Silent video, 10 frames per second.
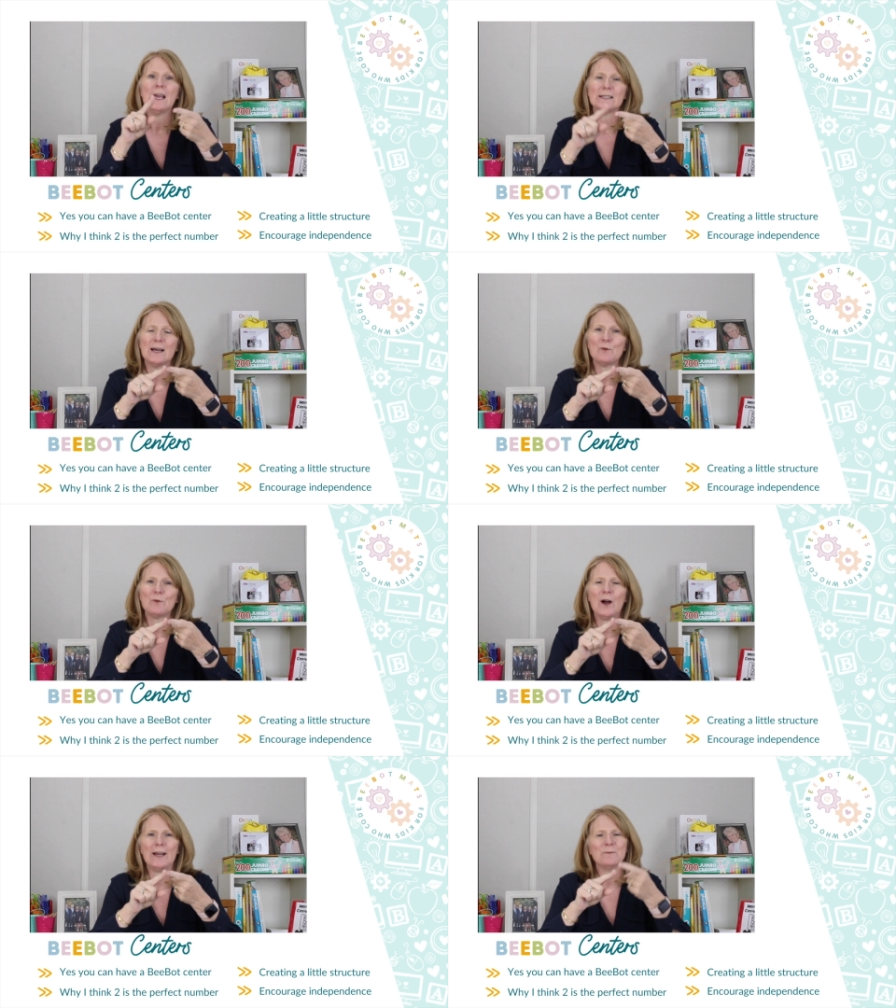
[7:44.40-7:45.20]
Number
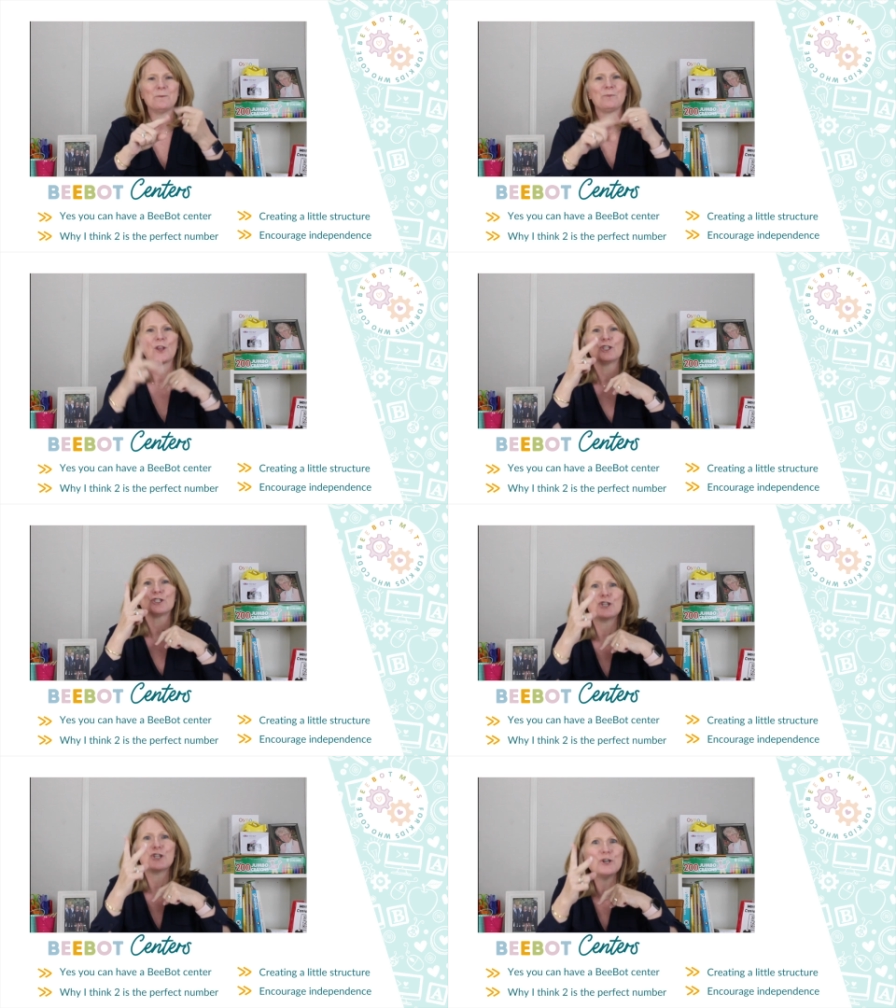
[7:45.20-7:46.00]
one,
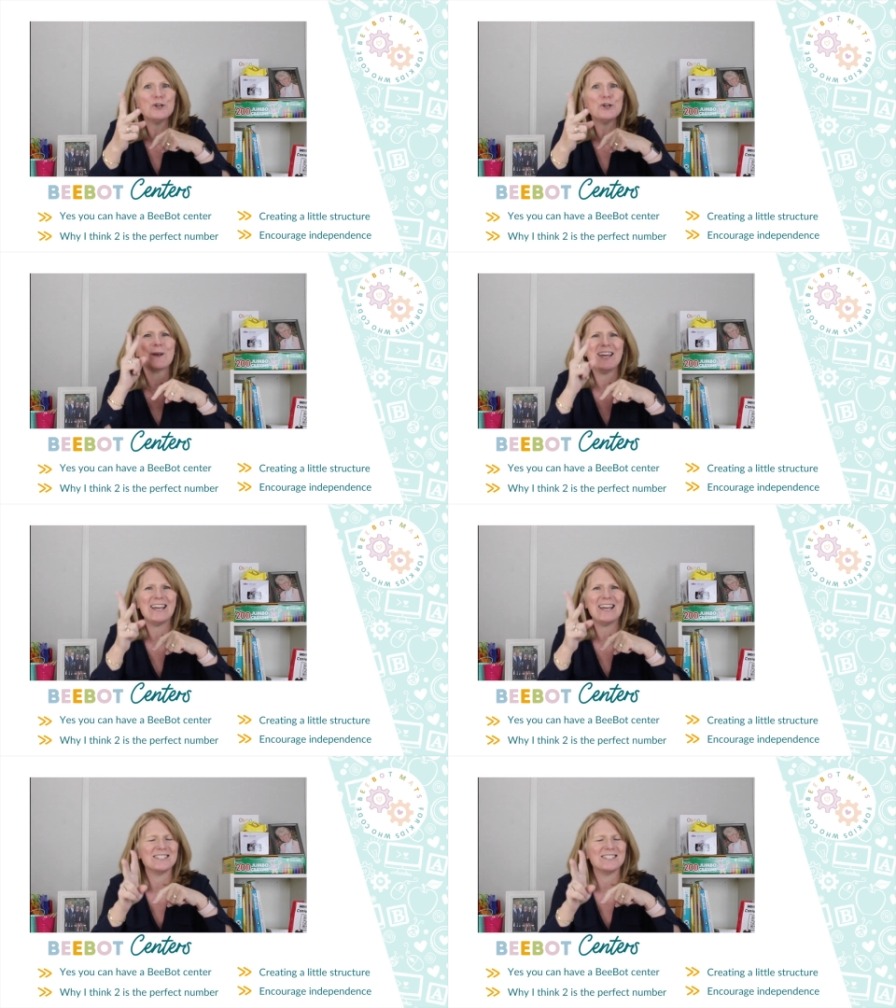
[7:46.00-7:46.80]
two
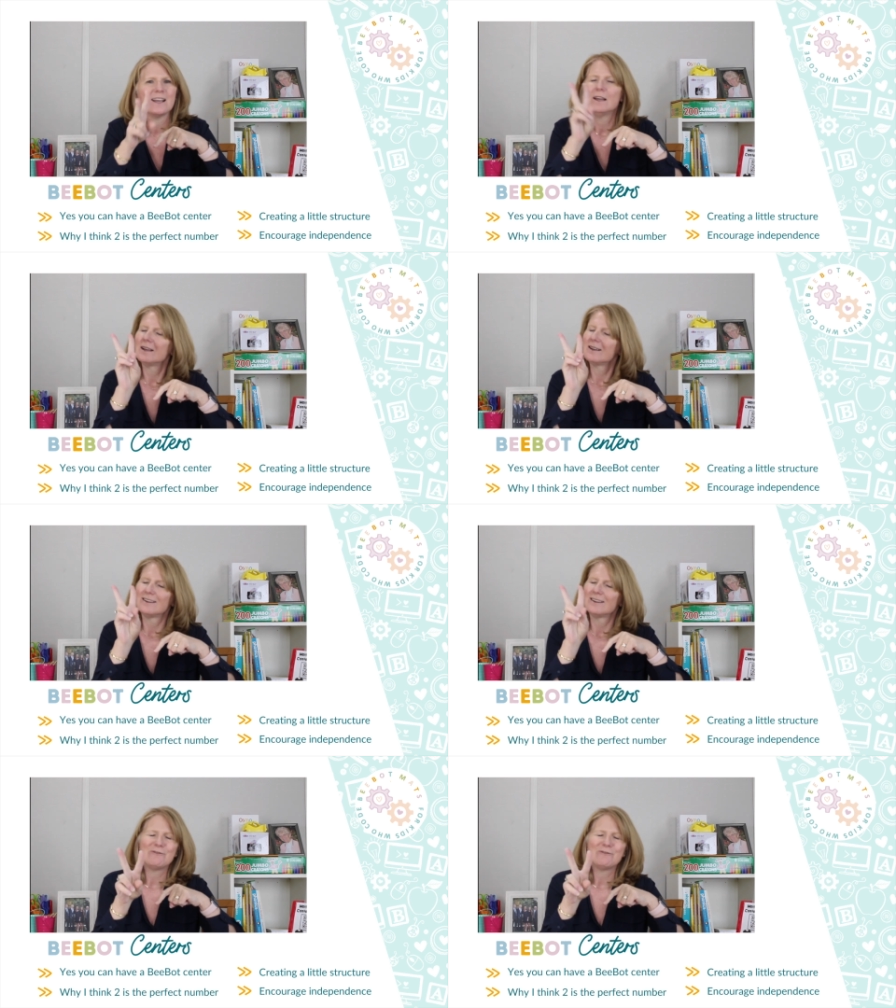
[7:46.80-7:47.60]
kids.
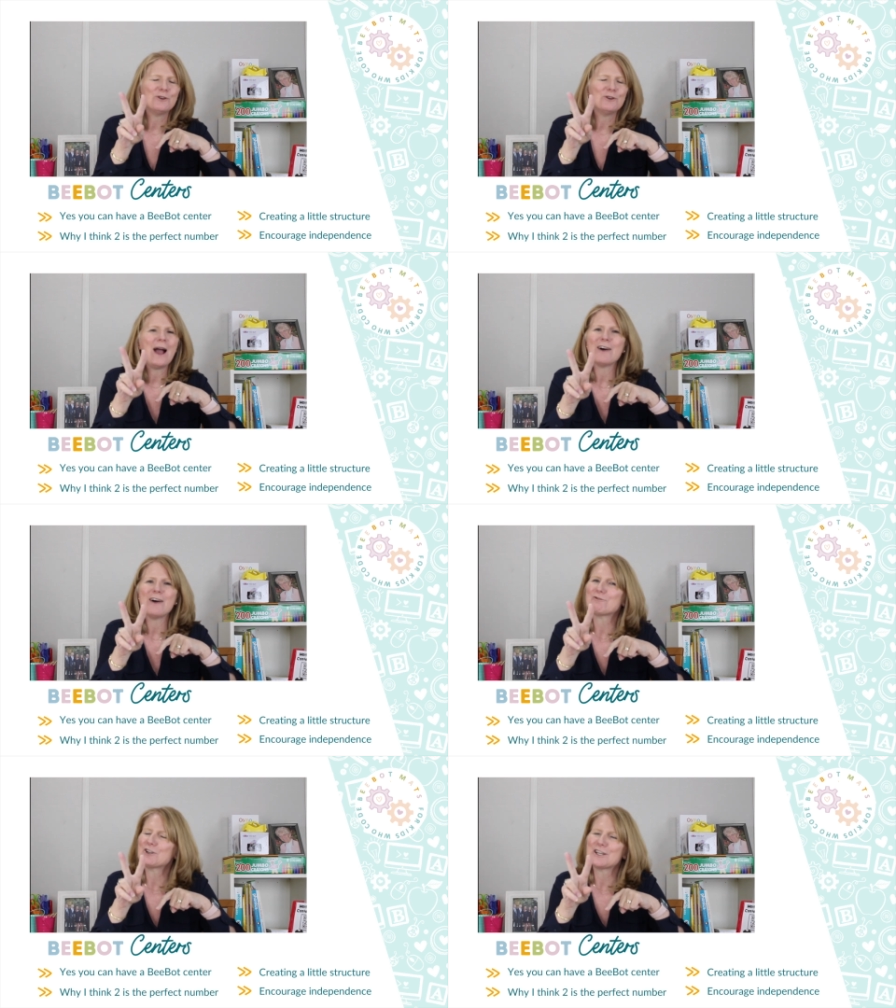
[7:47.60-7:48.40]
If you
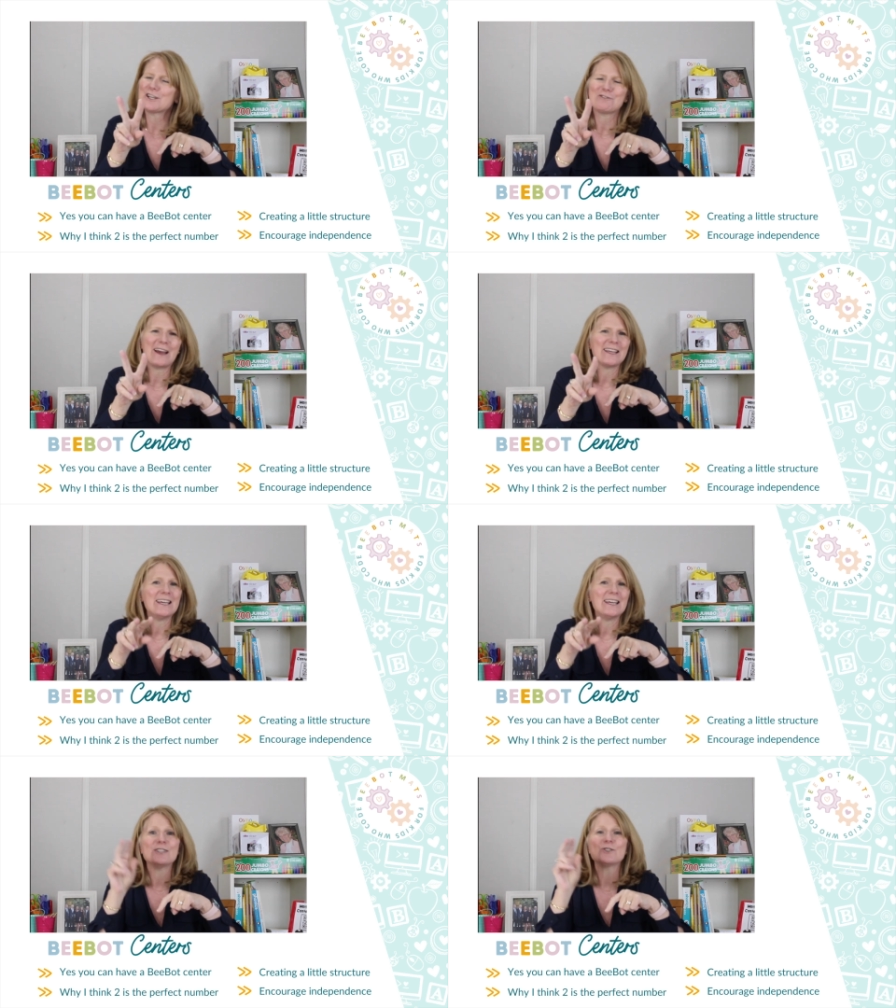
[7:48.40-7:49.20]
have really great
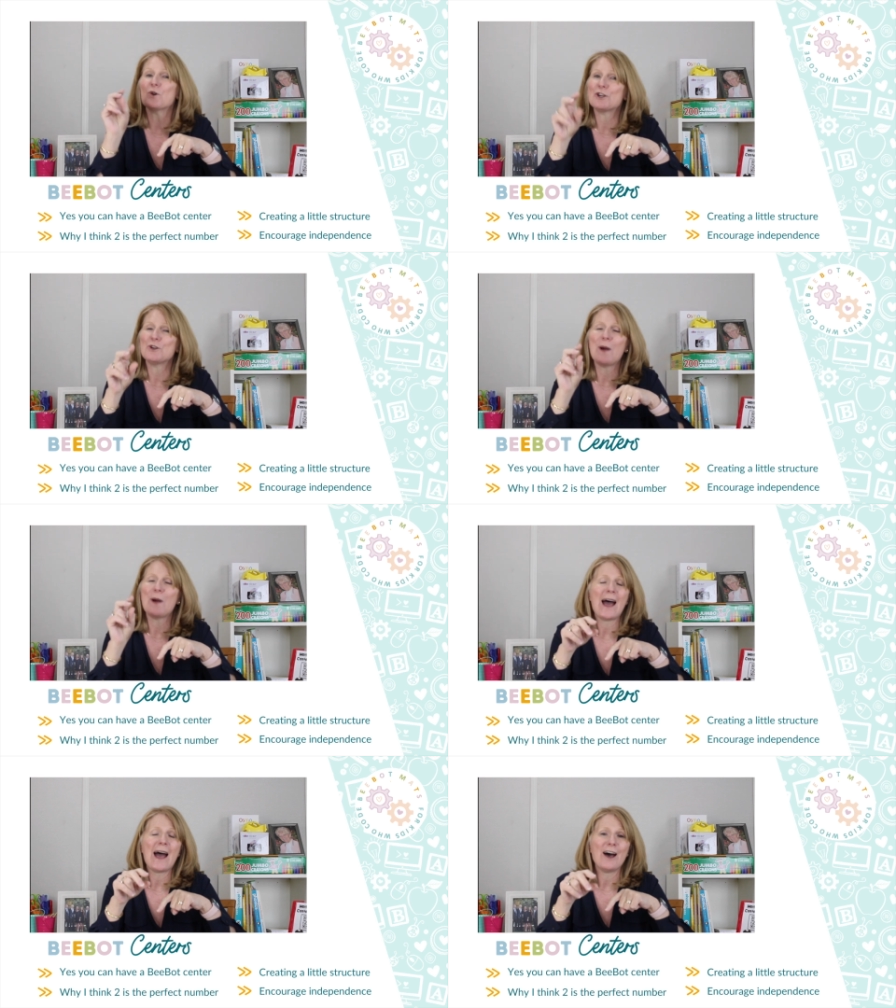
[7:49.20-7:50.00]
kids or you
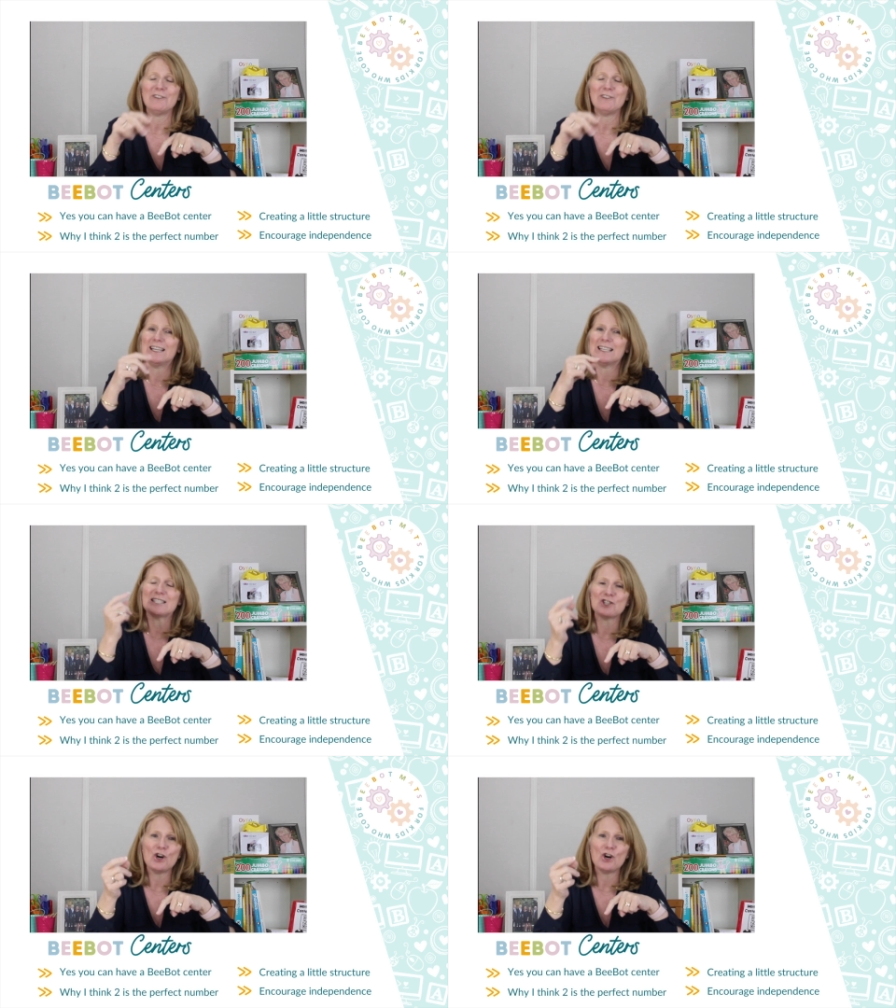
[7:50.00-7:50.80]
have an
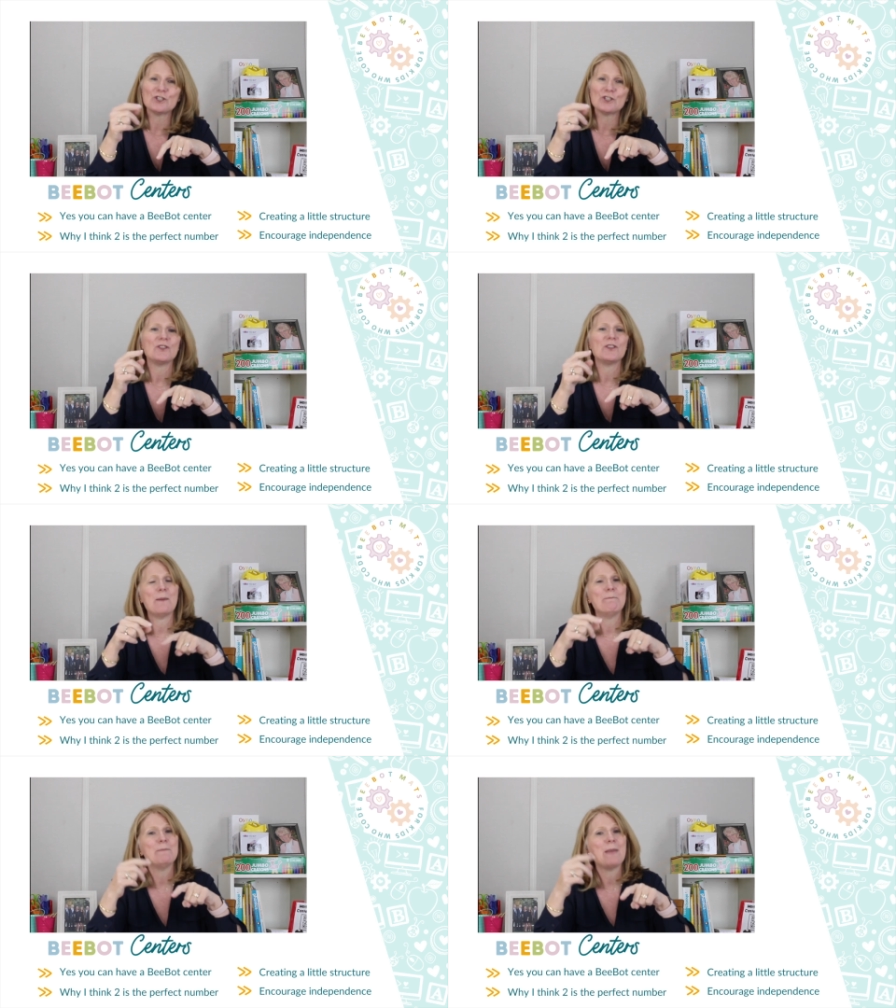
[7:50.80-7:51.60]
adult,
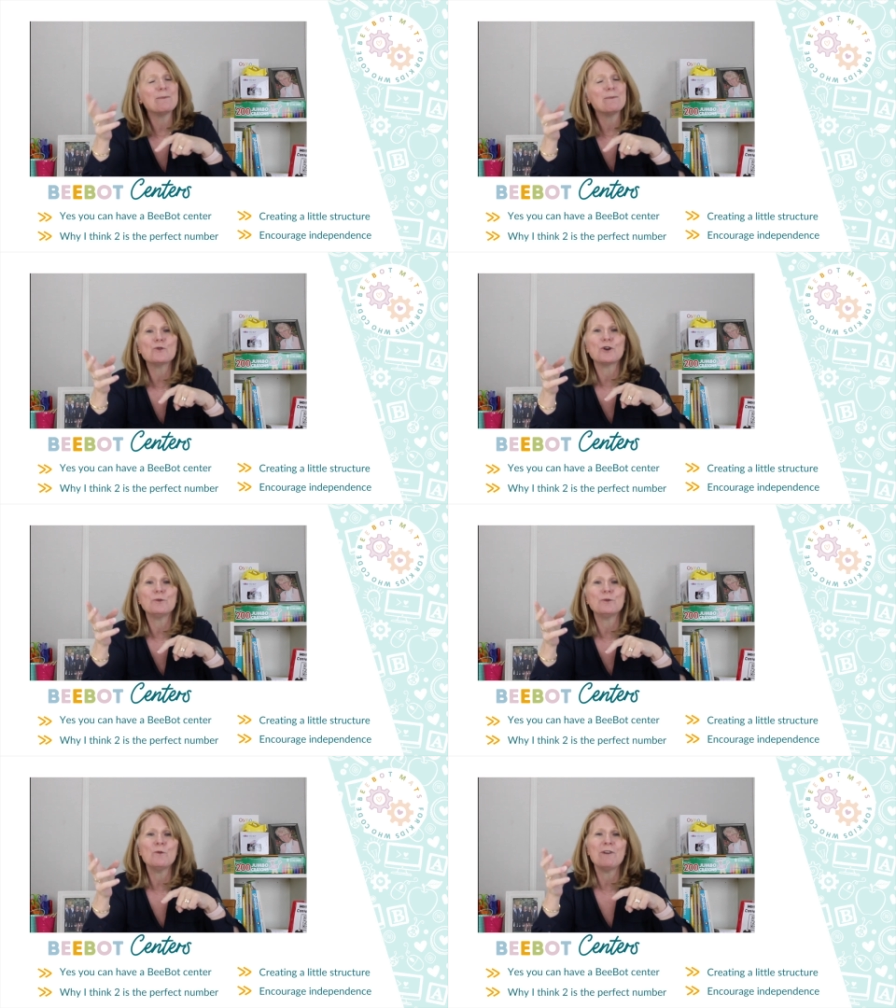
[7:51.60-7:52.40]
then maybe you
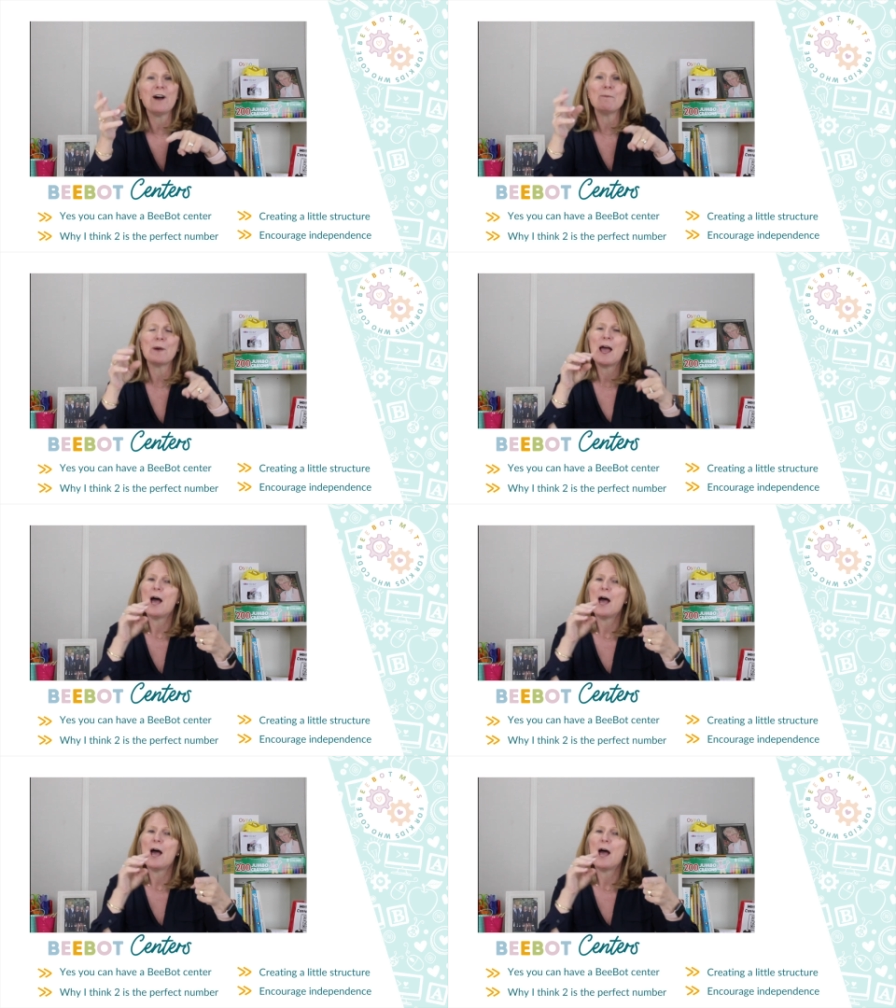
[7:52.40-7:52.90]
could move up.